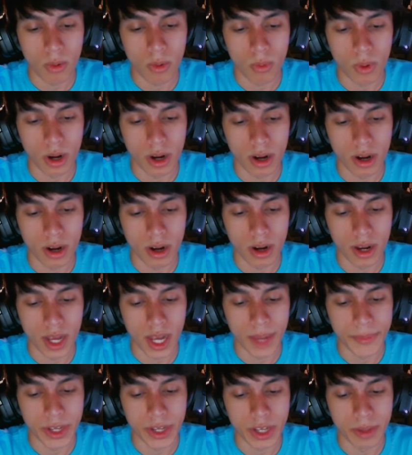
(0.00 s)
where
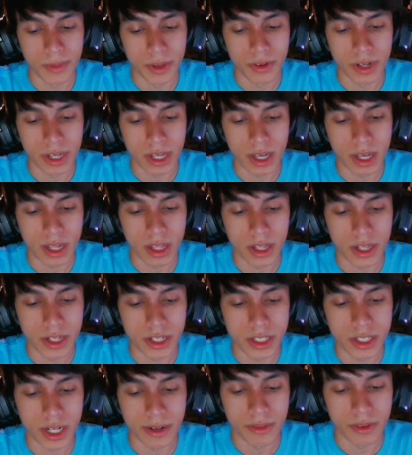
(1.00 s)
I'm in community
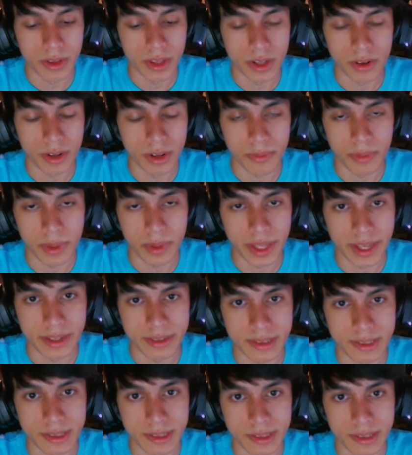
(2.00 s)
college, I really don't have
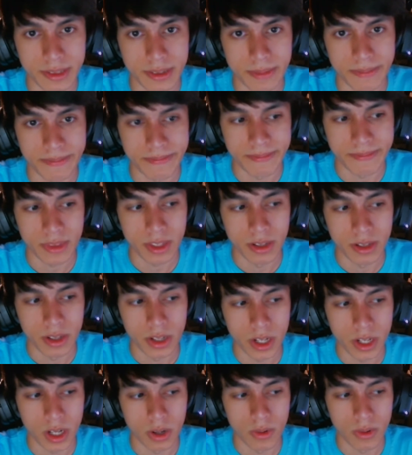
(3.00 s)
plans to
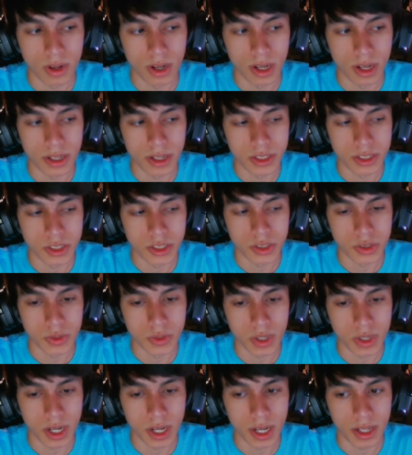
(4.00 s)
go on to
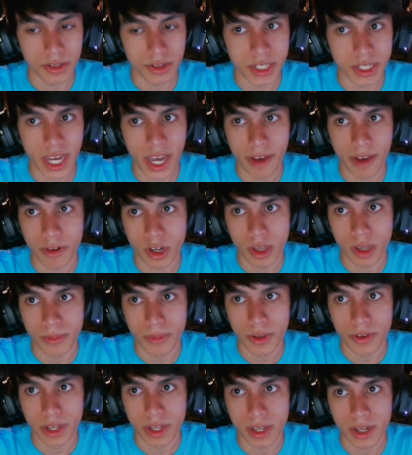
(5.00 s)
college after
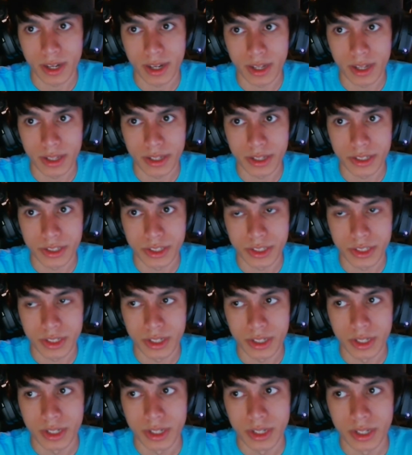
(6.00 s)
community college,
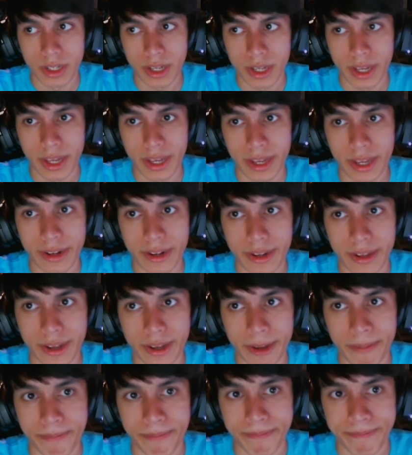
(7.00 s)
and
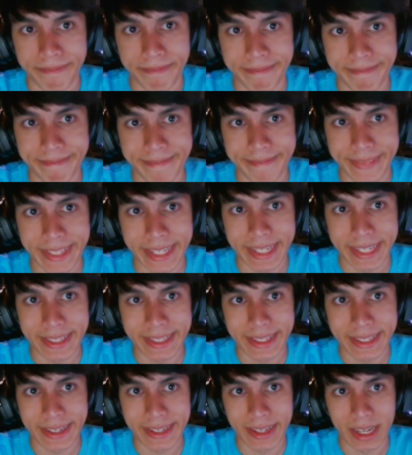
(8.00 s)

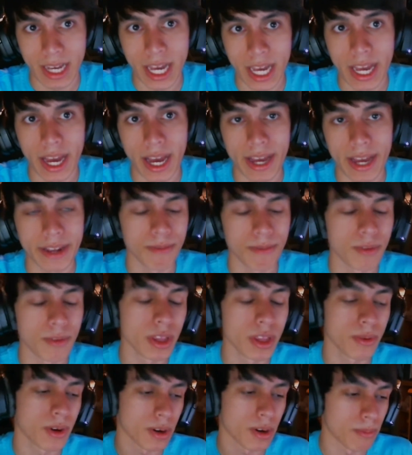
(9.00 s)
I
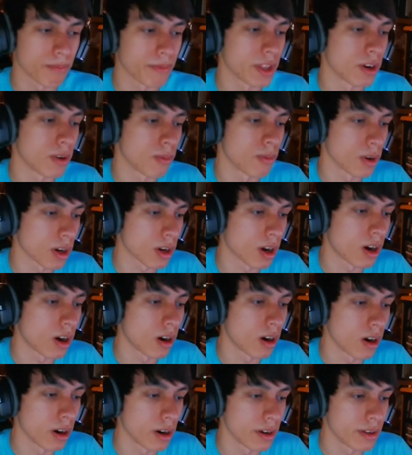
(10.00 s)
really want to work
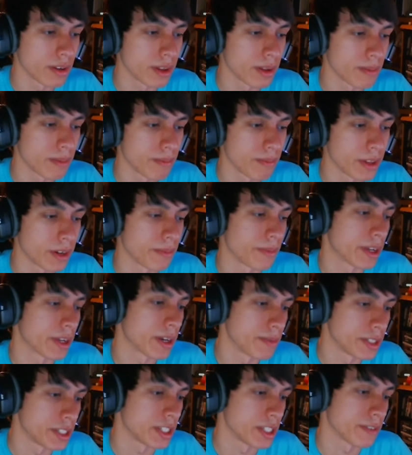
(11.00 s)
hard and
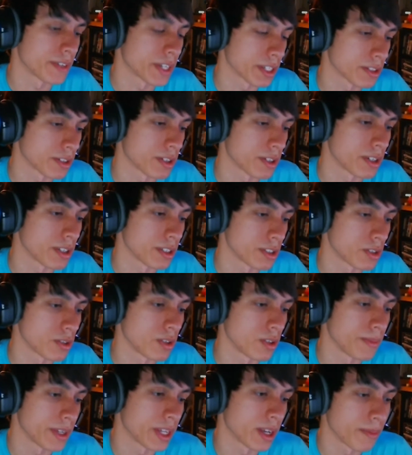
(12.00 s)
become a GFX artist or
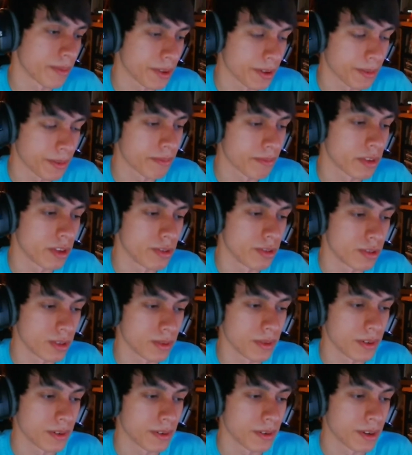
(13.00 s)
become a
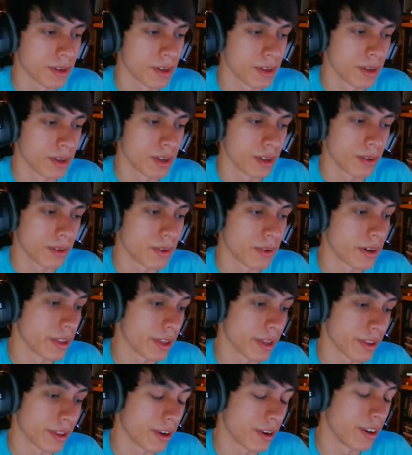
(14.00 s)
YouTuber, one or the
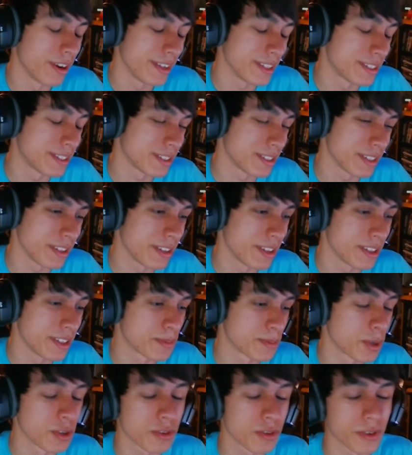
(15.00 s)
other. It's
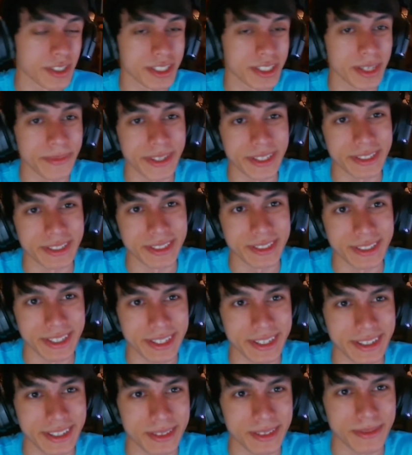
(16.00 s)
both risky business,
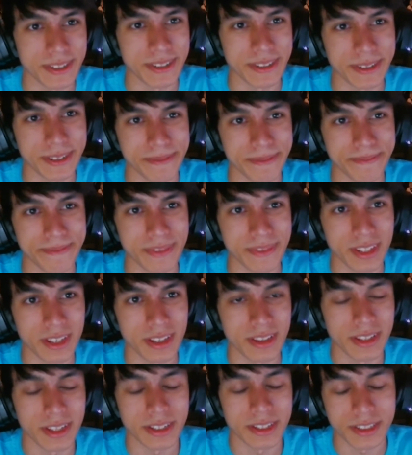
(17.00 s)
guys, but
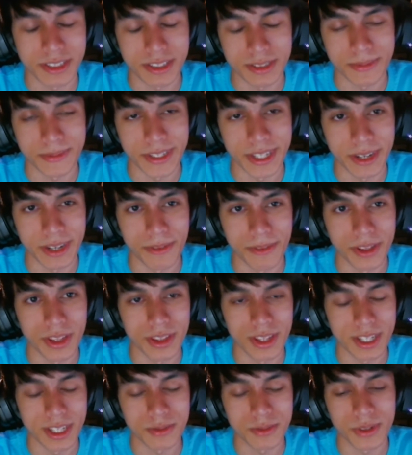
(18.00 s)
that's just me.
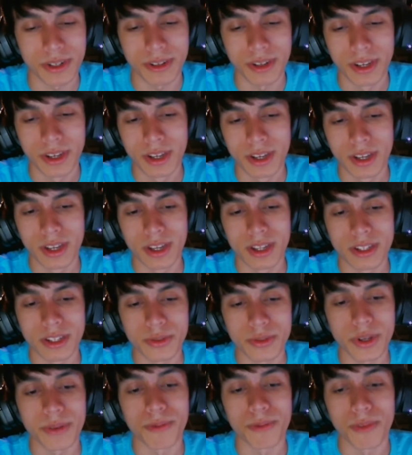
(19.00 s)
That's what
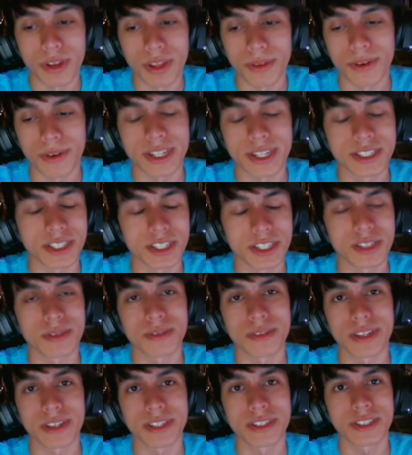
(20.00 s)
I really want. It's
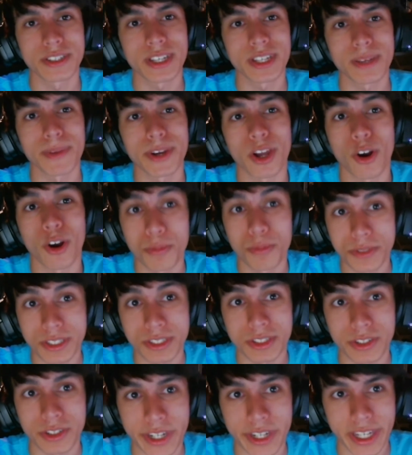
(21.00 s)
just like my hopes
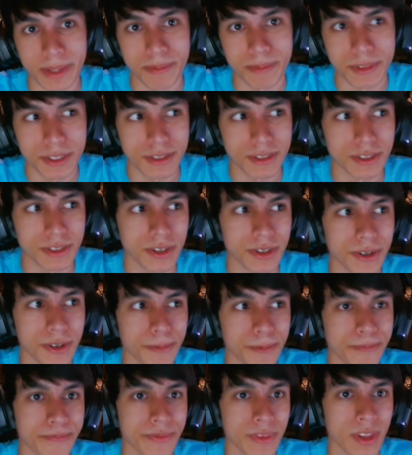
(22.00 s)
and dreams. So
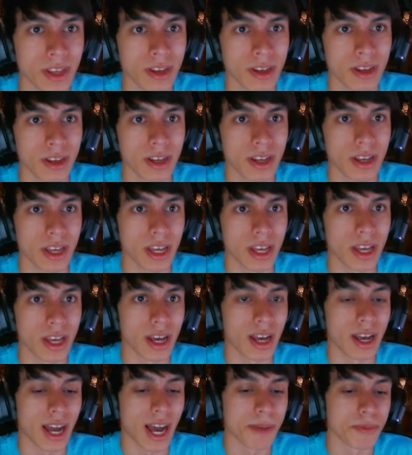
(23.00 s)

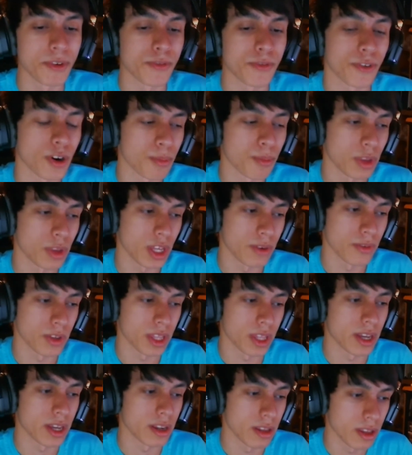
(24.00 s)
I'm a firm believer
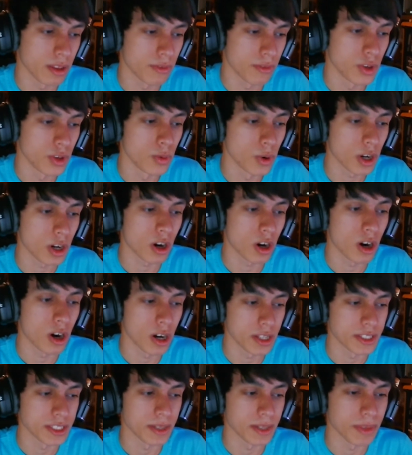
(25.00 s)
that if you work hard
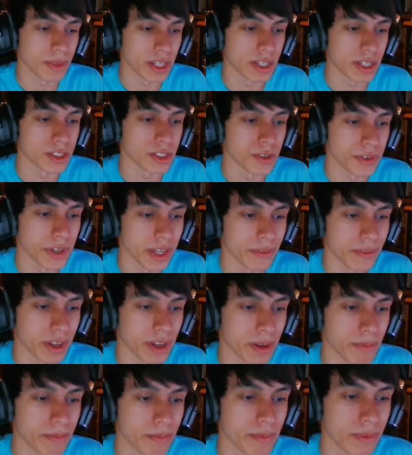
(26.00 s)
at something and don't give
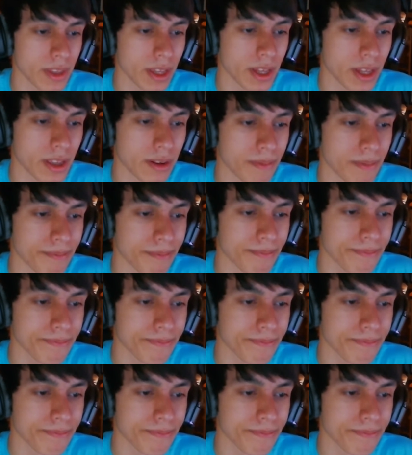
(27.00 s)
up, then